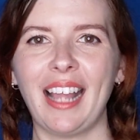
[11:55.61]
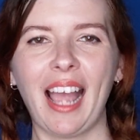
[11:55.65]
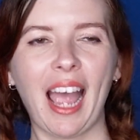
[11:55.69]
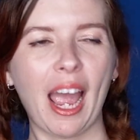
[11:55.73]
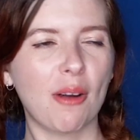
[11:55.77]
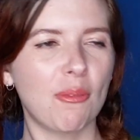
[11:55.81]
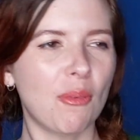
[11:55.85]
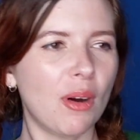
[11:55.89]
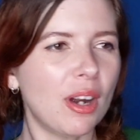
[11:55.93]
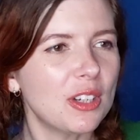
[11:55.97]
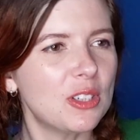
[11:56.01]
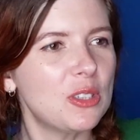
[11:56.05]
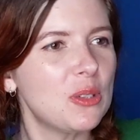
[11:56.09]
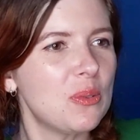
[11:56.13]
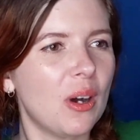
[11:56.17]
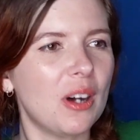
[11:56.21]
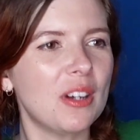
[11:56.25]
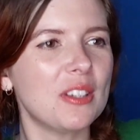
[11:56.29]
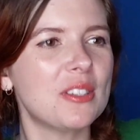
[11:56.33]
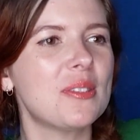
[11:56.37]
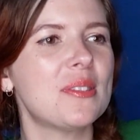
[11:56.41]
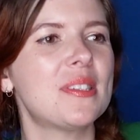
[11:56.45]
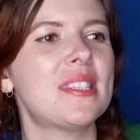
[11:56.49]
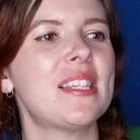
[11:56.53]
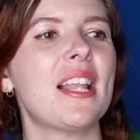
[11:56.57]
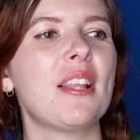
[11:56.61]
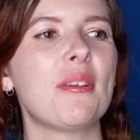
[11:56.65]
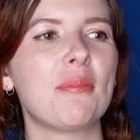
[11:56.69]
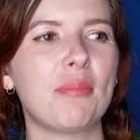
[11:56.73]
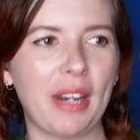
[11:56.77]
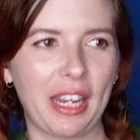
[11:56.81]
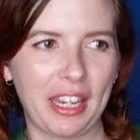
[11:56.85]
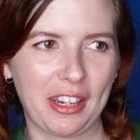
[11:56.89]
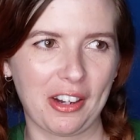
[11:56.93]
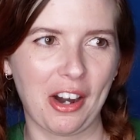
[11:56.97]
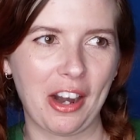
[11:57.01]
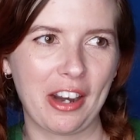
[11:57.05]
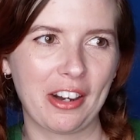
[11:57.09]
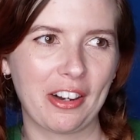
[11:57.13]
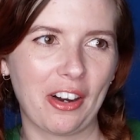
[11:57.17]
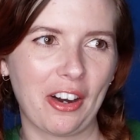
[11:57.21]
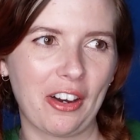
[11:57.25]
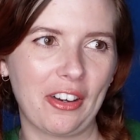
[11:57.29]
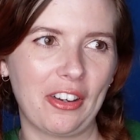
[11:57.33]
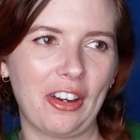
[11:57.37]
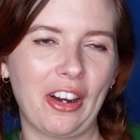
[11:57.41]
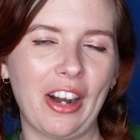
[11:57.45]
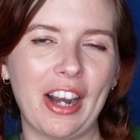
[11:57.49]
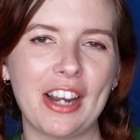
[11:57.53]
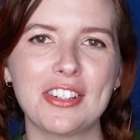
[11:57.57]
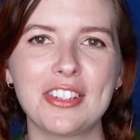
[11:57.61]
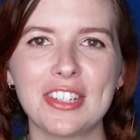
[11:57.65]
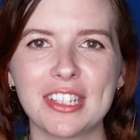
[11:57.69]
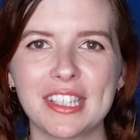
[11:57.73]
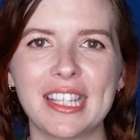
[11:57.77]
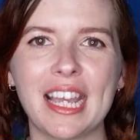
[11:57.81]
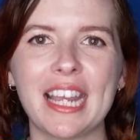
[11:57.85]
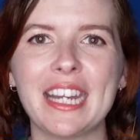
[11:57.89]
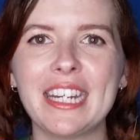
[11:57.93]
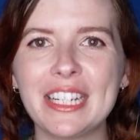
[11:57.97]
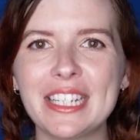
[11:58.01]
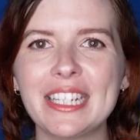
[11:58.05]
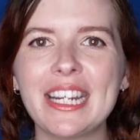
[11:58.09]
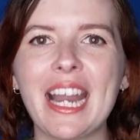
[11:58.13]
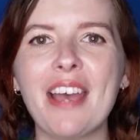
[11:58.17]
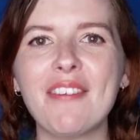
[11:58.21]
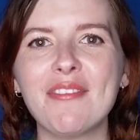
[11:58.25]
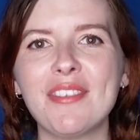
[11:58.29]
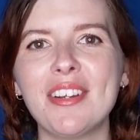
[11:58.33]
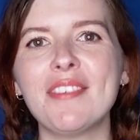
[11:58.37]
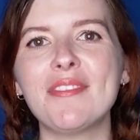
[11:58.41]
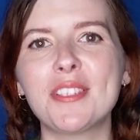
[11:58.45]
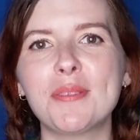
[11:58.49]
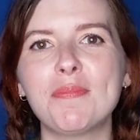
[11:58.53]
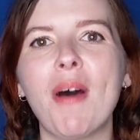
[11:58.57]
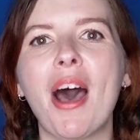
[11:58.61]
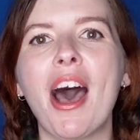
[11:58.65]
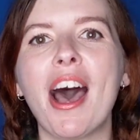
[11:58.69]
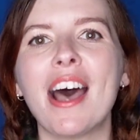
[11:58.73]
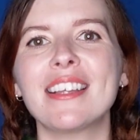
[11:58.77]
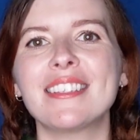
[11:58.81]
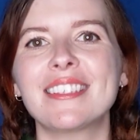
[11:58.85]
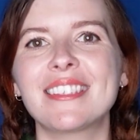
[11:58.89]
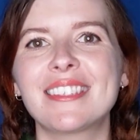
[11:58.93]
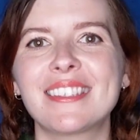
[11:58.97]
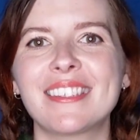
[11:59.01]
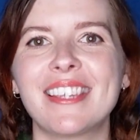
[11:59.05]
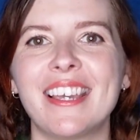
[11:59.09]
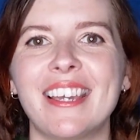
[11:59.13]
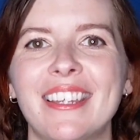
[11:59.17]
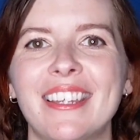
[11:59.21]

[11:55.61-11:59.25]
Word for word: I want to also celebrate Guy Gardner. I just, I didn't have enough spots.